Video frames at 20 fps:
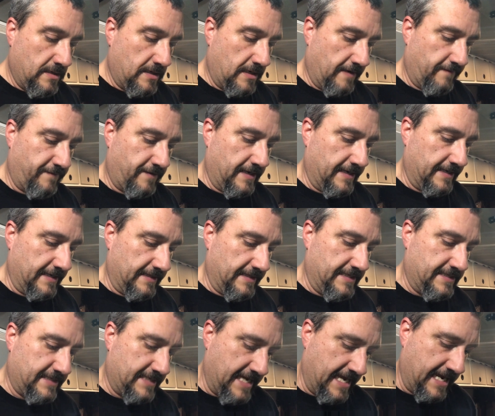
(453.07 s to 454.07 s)
I find in
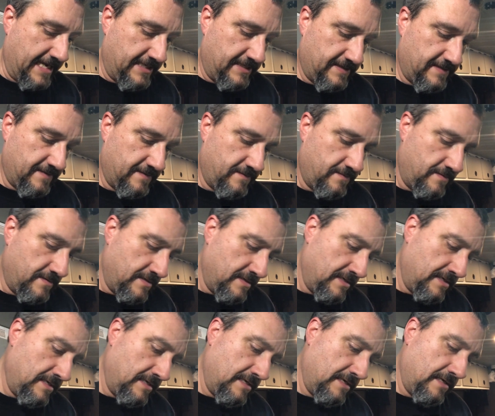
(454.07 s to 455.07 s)
this case,
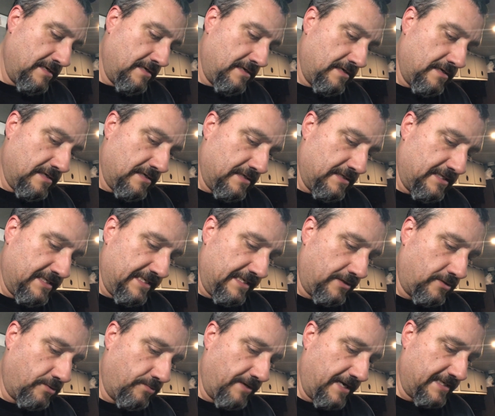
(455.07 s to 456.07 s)
a
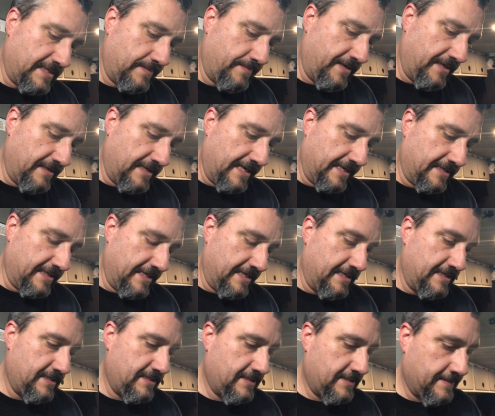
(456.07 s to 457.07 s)
single recipe like
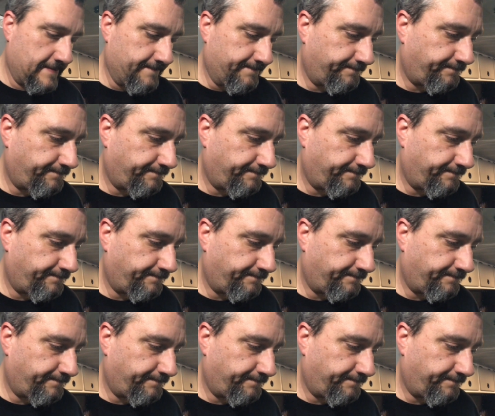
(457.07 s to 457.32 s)
this,